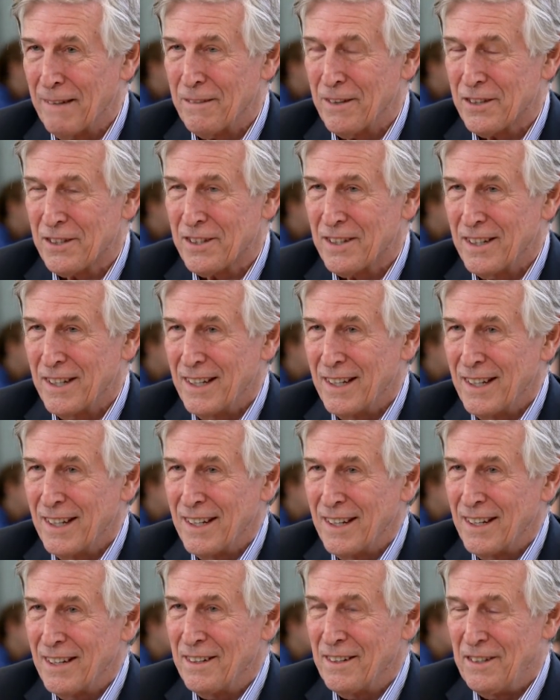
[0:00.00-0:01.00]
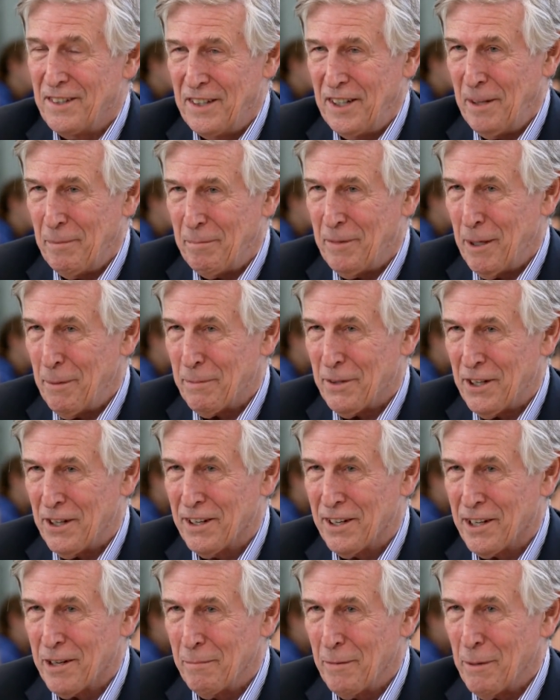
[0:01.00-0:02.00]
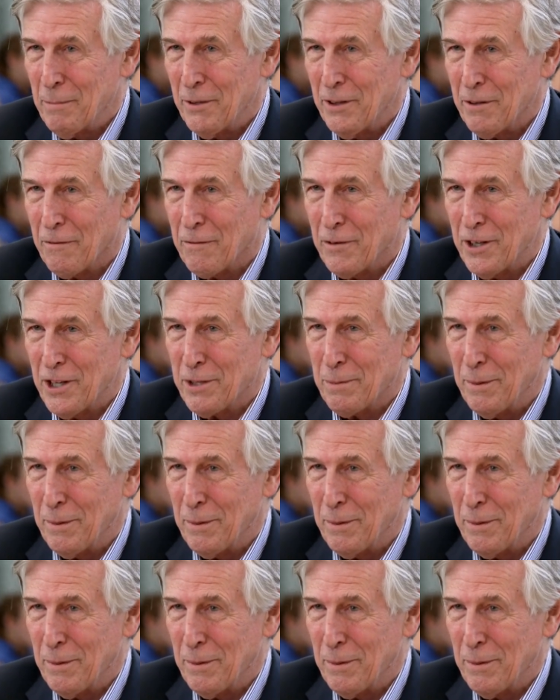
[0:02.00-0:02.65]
have this deep, deep-seated commitment to free